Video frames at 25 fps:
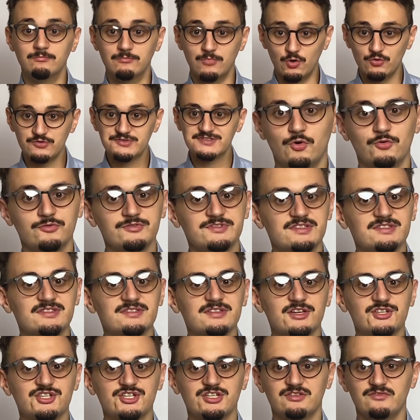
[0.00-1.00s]
Most
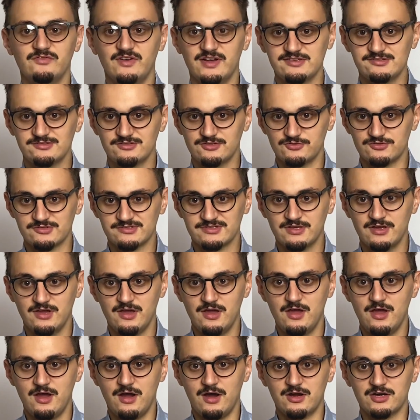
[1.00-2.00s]
such investors
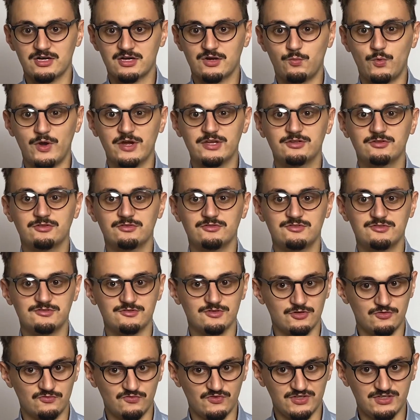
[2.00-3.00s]
are quite
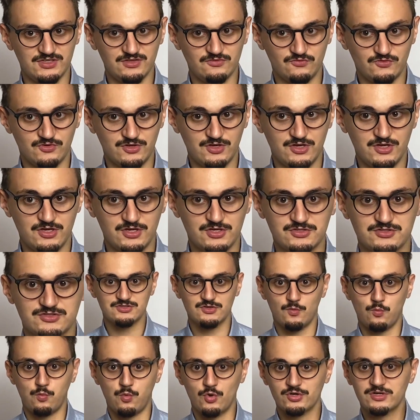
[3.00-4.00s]
conservative,
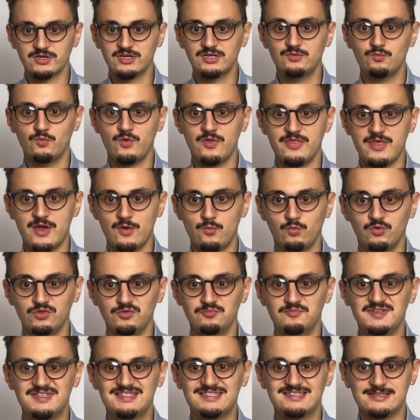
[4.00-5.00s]
so working with them will
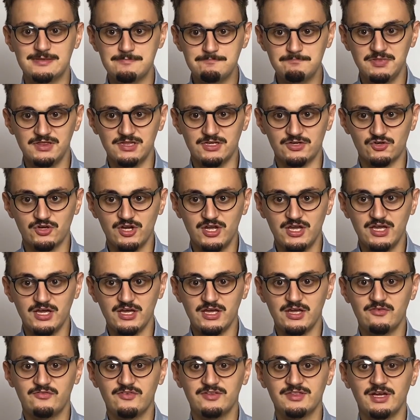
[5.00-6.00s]
be simpler
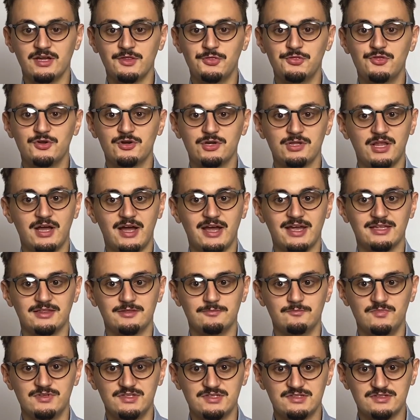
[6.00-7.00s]
if an
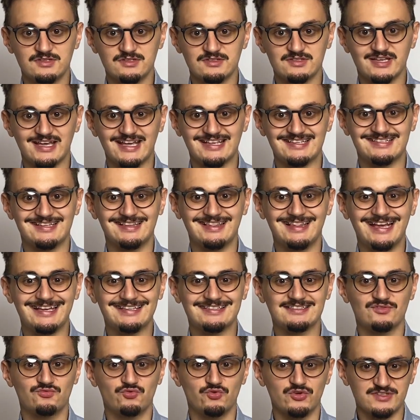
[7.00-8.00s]
underlying business has
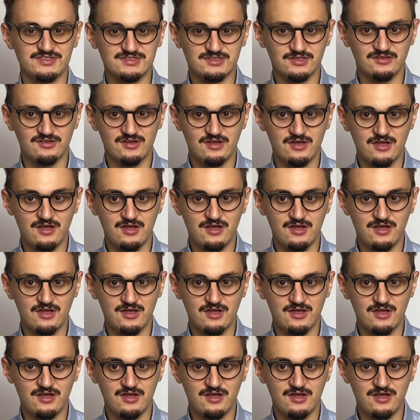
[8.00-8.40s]
less risk.